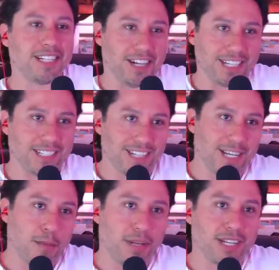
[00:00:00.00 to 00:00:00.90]
not,
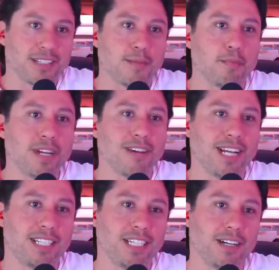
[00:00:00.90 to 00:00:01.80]
because the mere
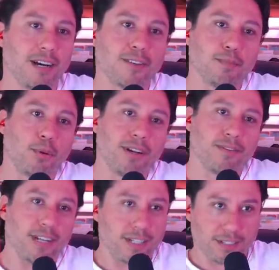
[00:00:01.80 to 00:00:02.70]
idea of her
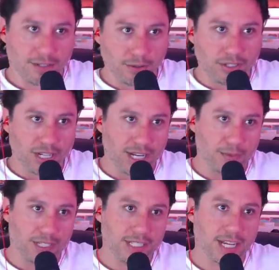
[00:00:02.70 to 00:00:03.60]
boyfriend associating
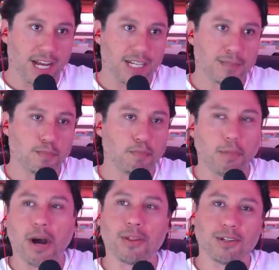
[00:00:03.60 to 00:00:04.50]
with these guys
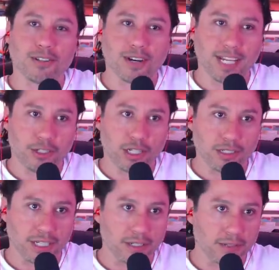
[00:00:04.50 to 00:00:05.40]
bothers our head
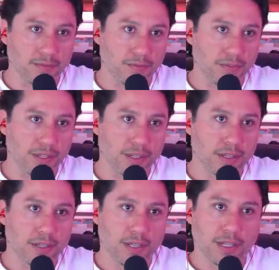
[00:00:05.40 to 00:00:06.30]
cheerleader.
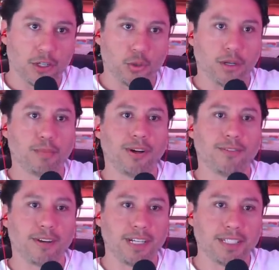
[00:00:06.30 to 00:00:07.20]
To her
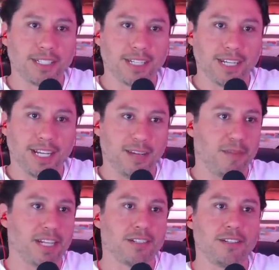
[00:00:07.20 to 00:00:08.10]
boyfriend, it
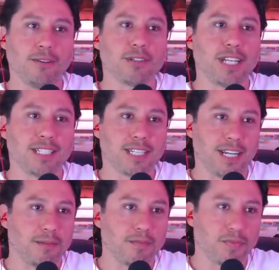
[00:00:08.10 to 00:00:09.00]
makes no sense to him.